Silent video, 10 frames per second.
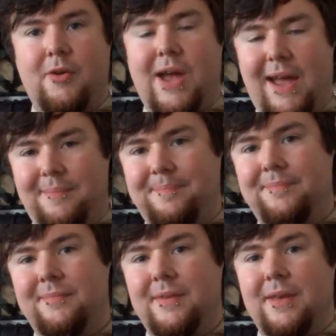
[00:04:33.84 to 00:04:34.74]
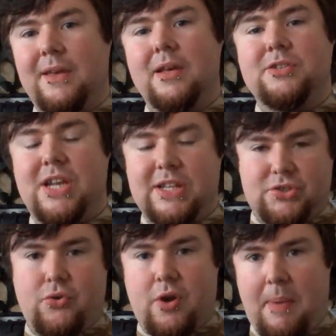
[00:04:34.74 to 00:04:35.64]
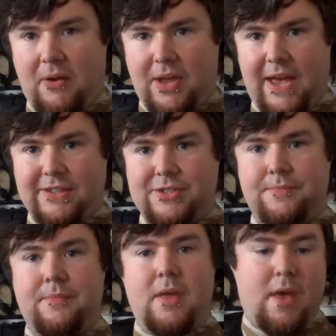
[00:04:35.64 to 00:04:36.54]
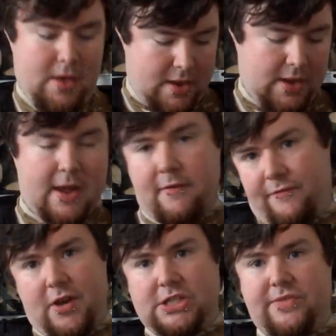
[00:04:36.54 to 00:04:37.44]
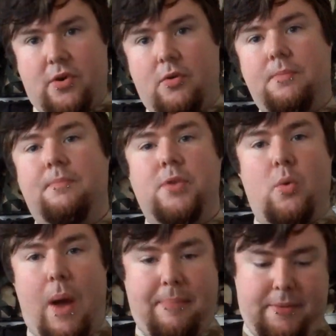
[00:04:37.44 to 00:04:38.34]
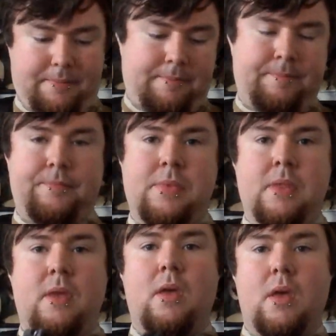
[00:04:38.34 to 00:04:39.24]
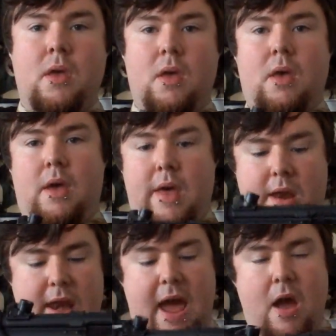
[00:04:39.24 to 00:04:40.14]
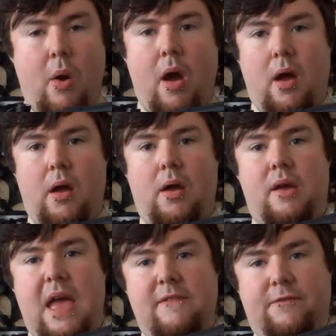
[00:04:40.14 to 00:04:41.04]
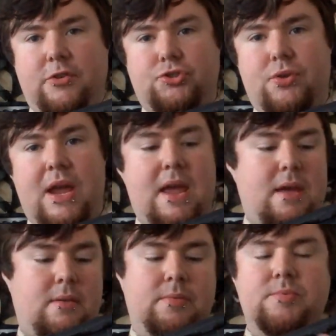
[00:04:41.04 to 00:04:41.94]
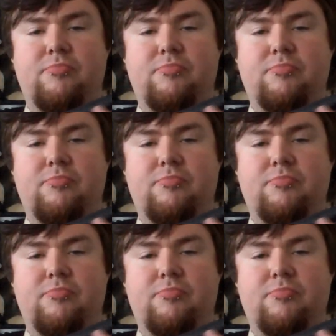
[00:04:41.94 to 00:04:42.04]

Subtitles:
Okay, so let's talk about kit. Now, first of all, your weapon. Now, infantry,